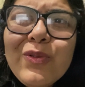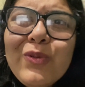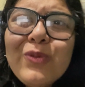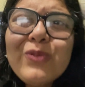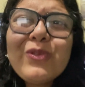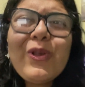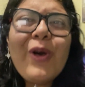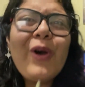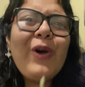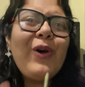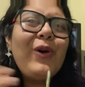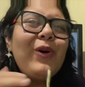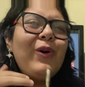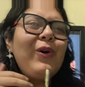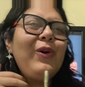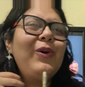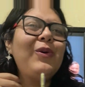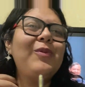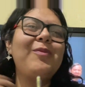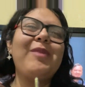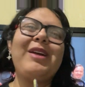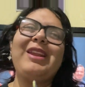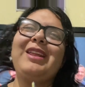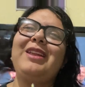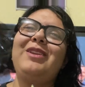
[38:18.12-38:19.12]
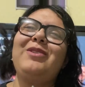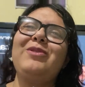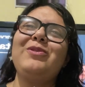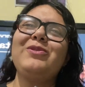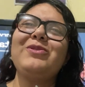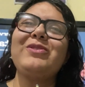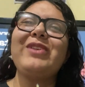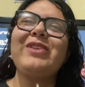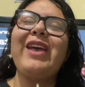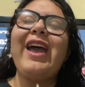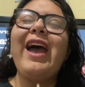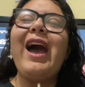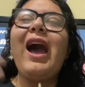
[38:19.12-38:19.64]
oh
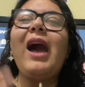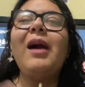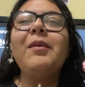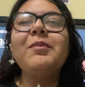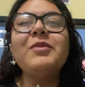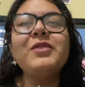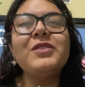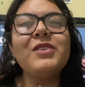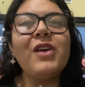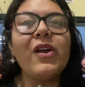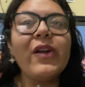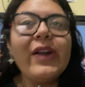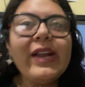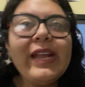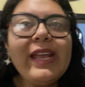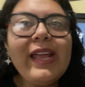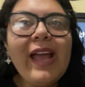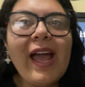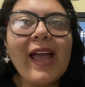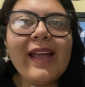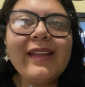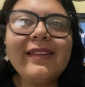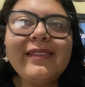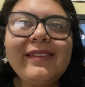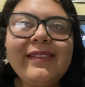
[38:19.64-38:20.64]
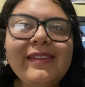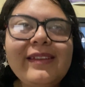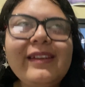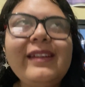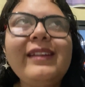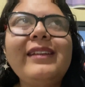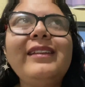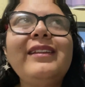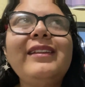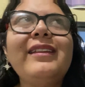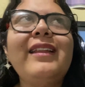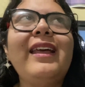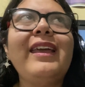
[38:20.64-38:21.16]
Mariluz, I'm sorry I
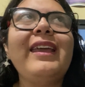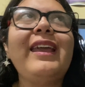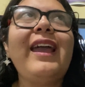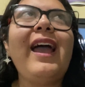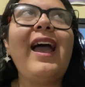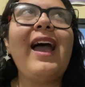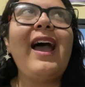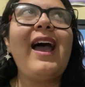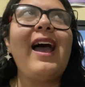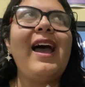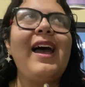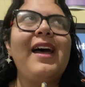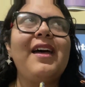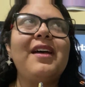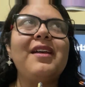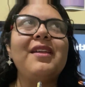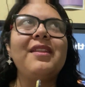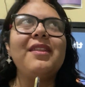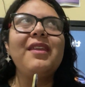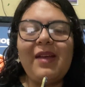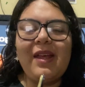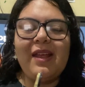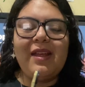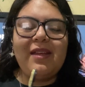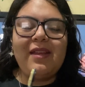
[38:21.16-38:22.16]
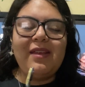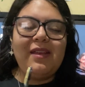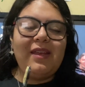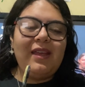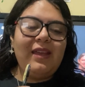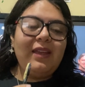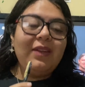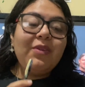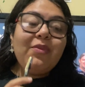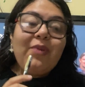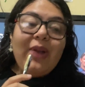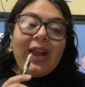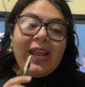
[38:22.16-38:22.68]
didn't like have a
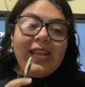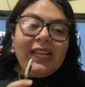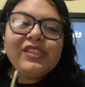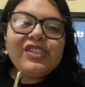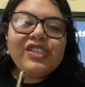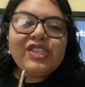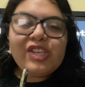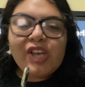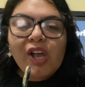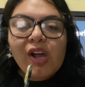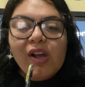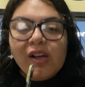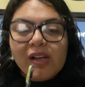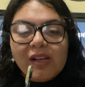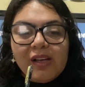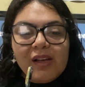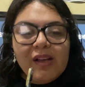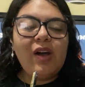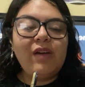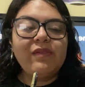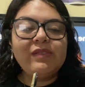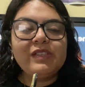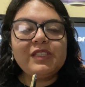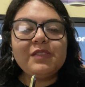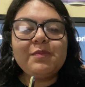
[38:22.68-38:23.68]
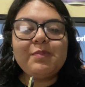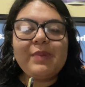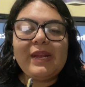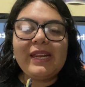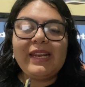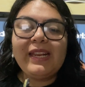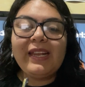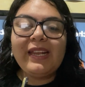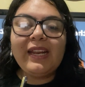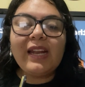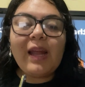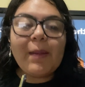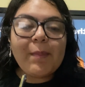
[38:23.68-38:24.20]
great chunk of
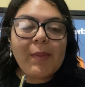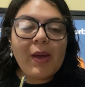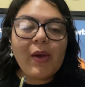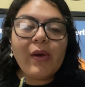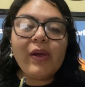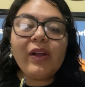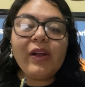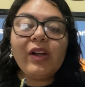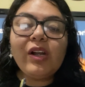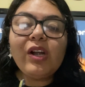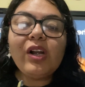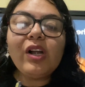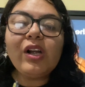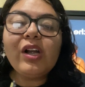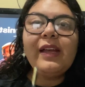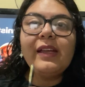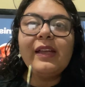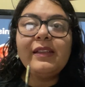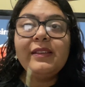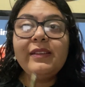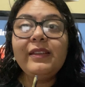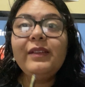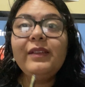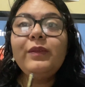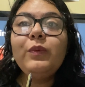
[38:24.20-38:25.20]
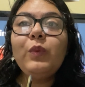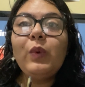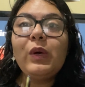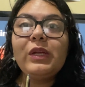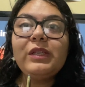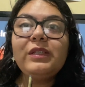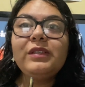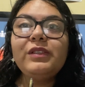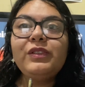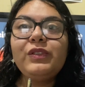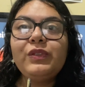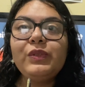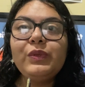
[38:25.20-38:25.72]
explaining about her. I did
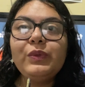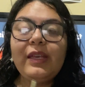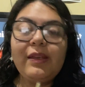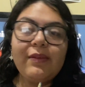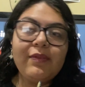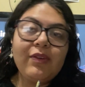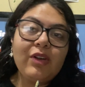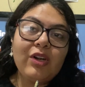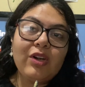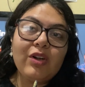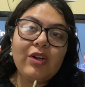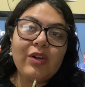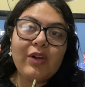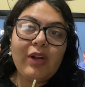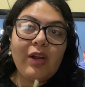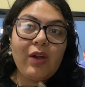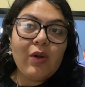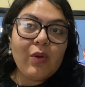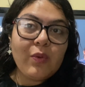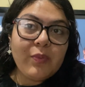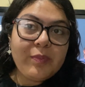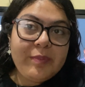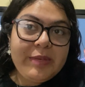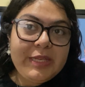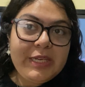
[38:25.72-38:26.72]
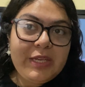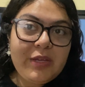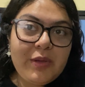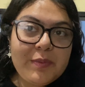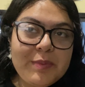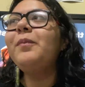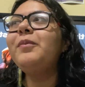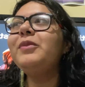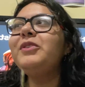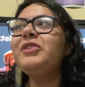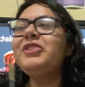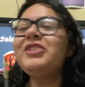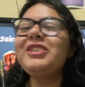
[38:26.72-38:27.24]
wanted to give her her own video,
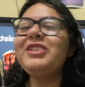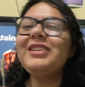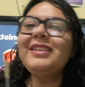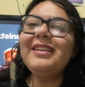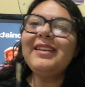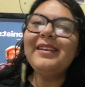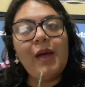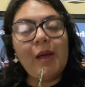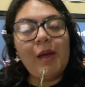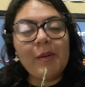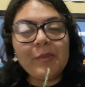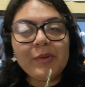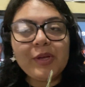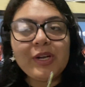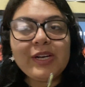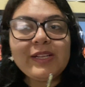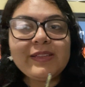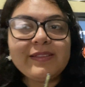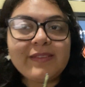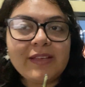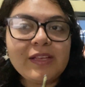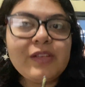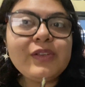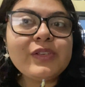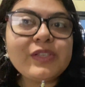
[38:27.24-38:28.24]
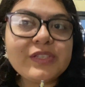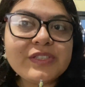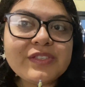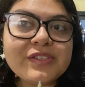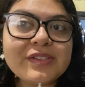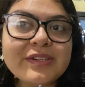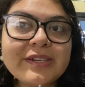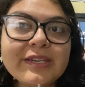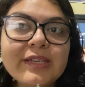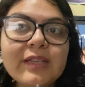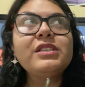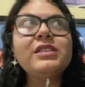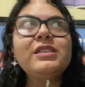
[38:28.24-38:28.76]
but I'm gonna tell you a
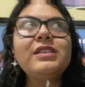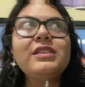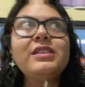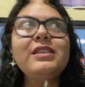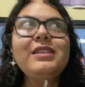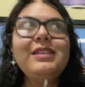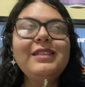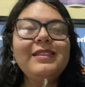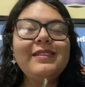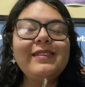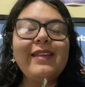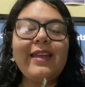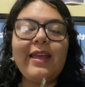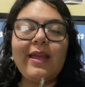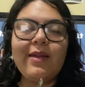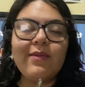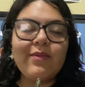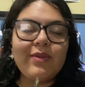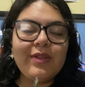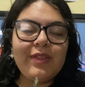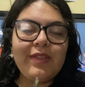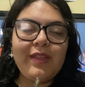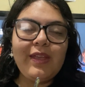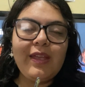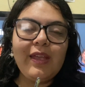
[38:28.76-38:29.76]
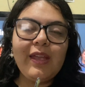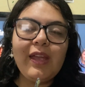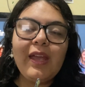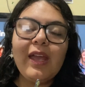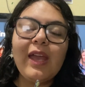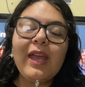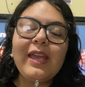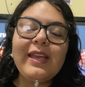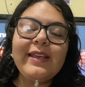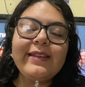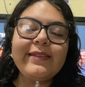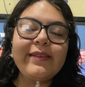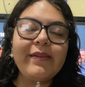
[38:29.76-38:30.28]
secret, she is everything
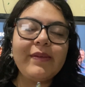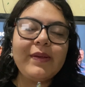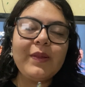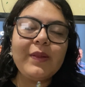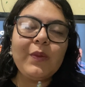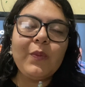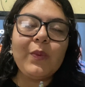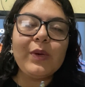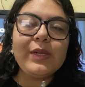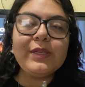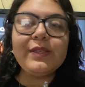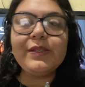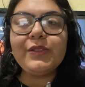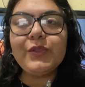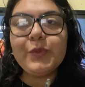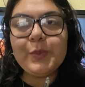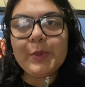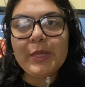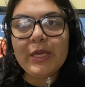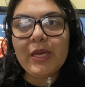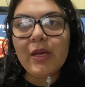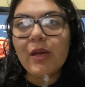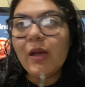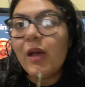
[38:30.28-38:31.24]
Isabel wanted to be.